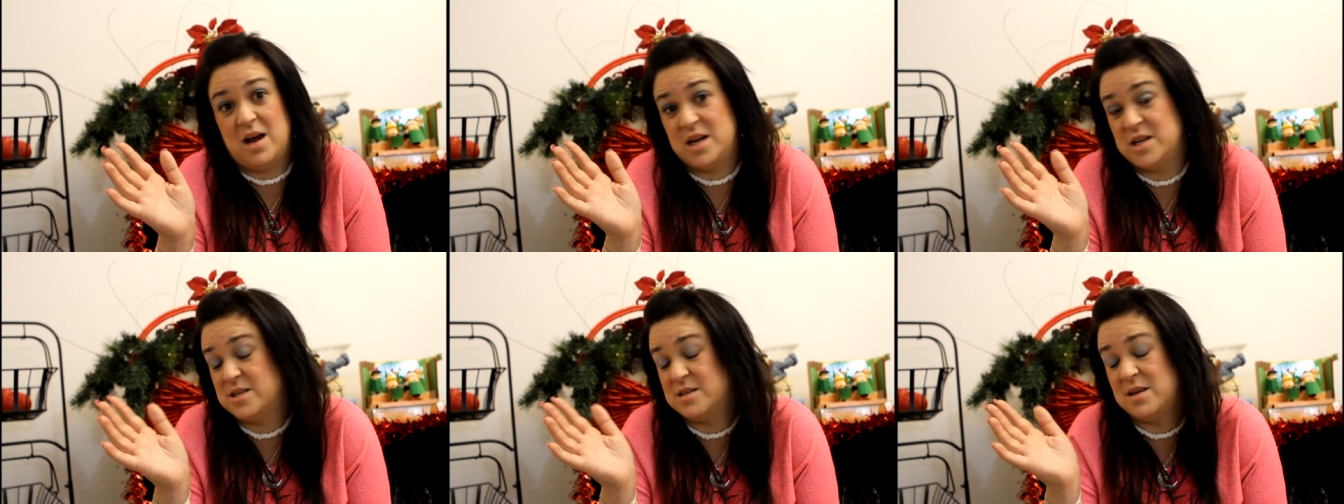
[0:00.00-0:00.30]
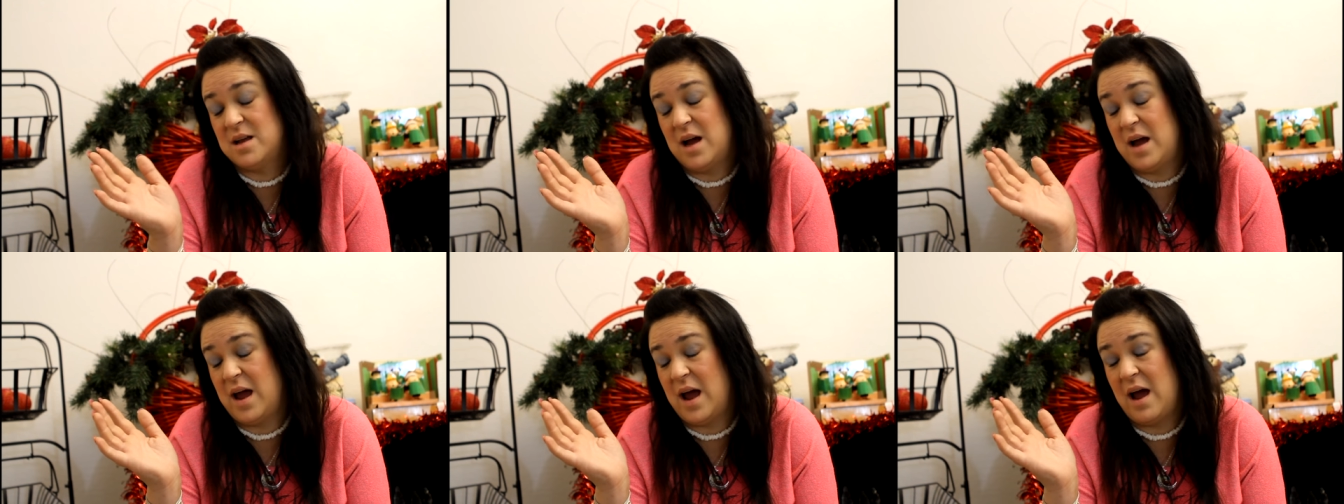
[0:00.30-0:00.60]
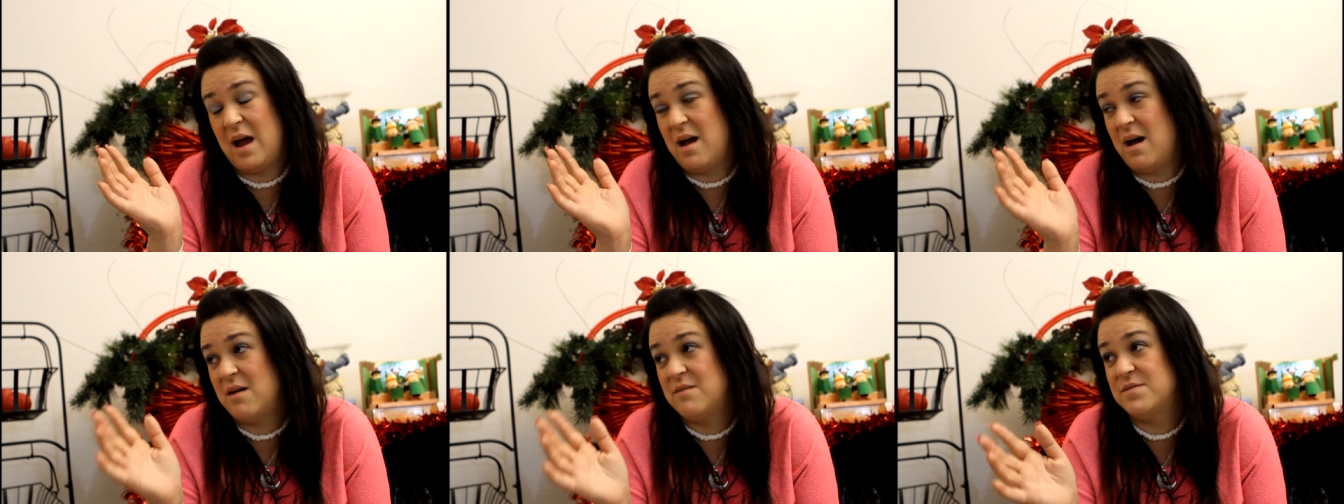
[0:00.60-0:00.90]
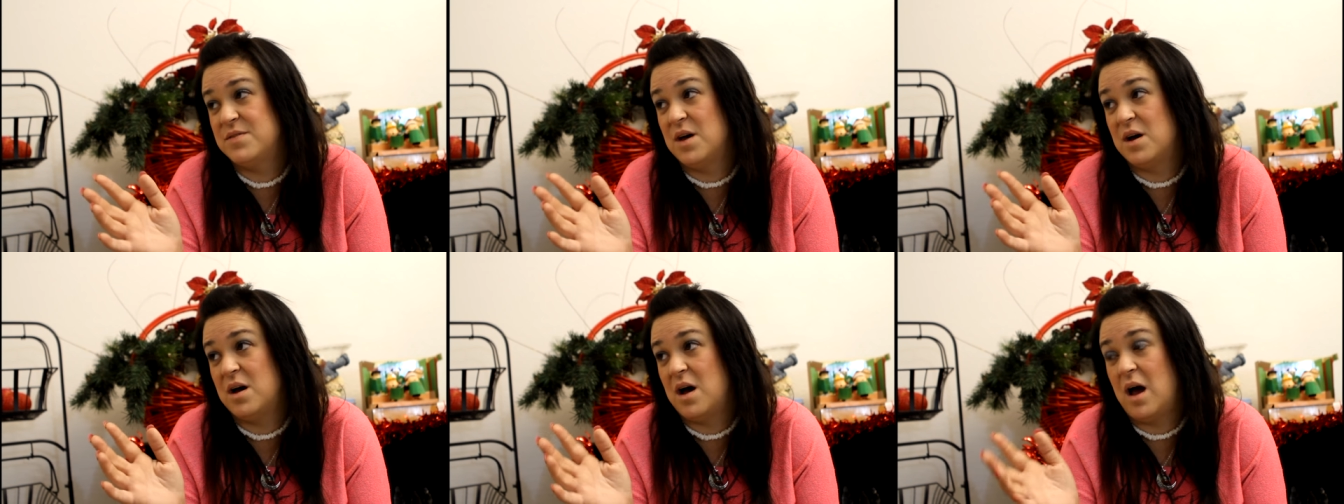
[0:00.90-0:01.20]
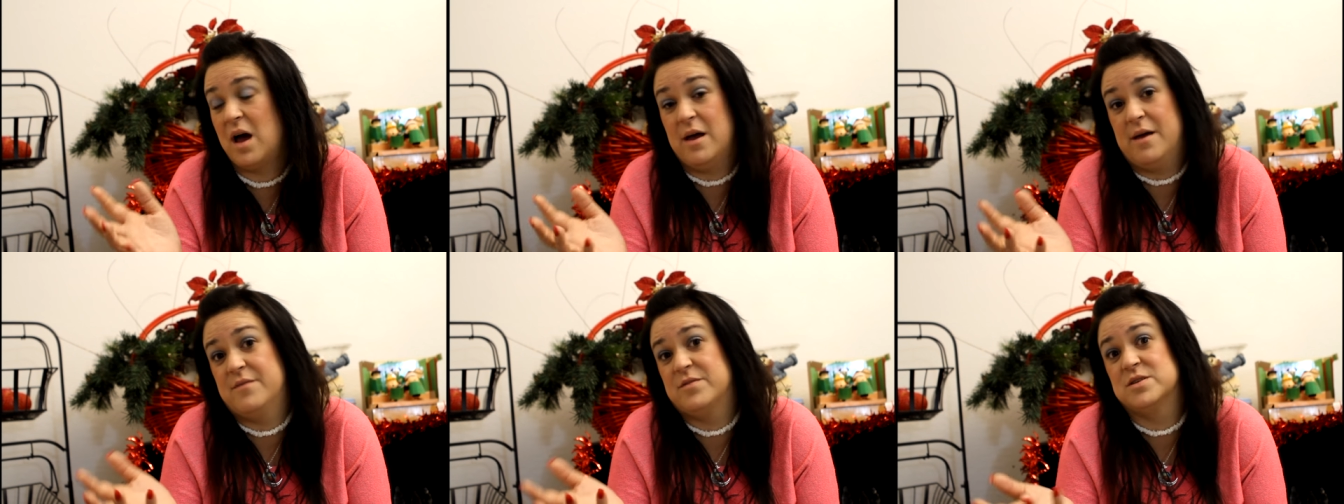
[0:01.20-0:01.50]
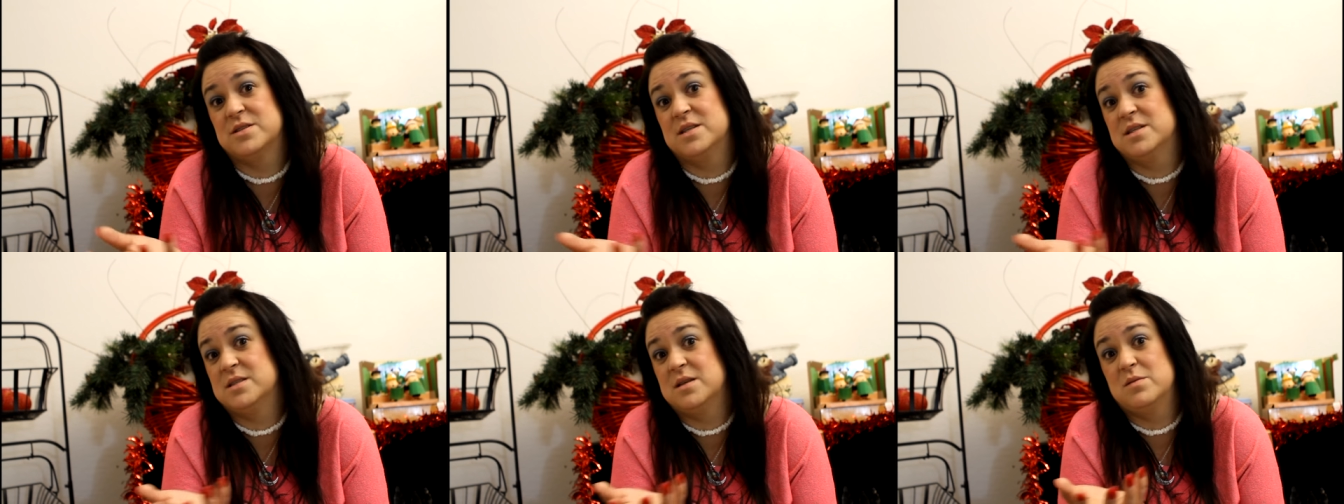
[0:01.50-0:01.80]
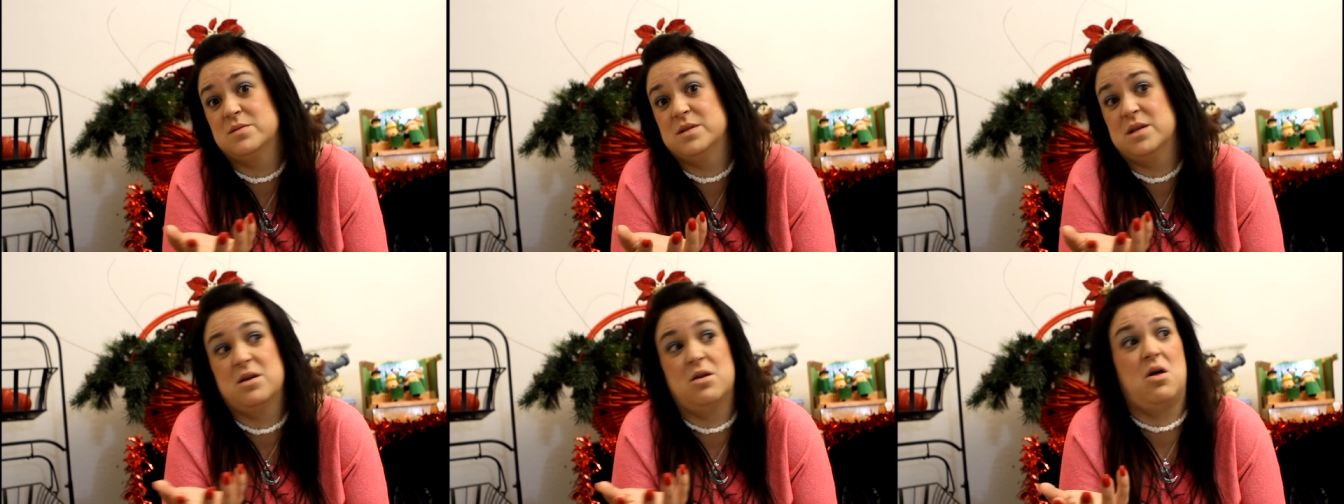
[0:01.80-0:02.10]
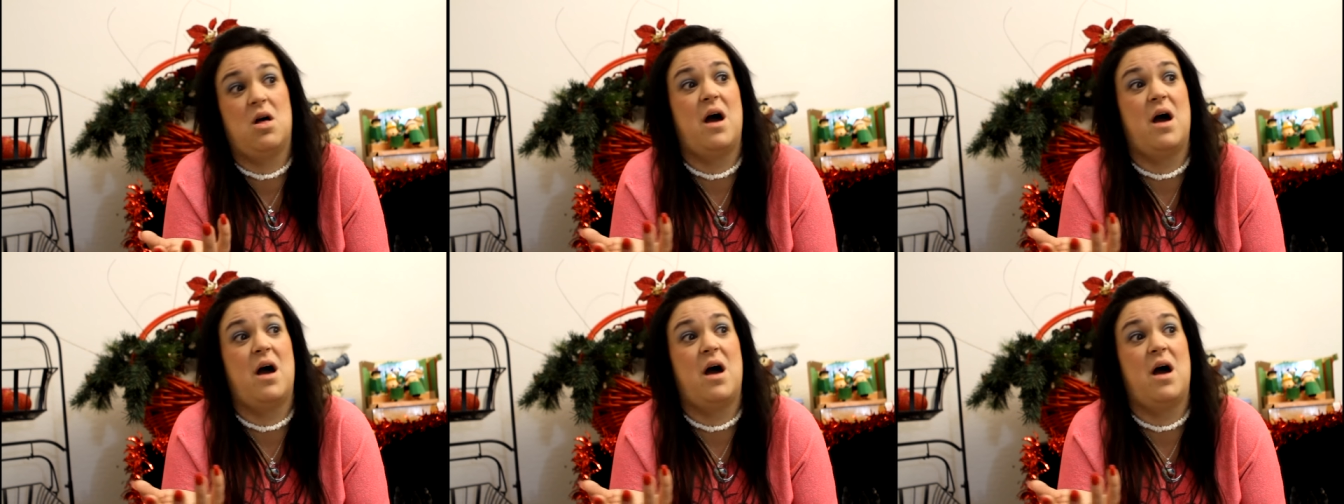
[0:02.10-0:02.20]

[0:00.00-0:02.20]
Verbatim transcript: I, I have the, ever since I was little,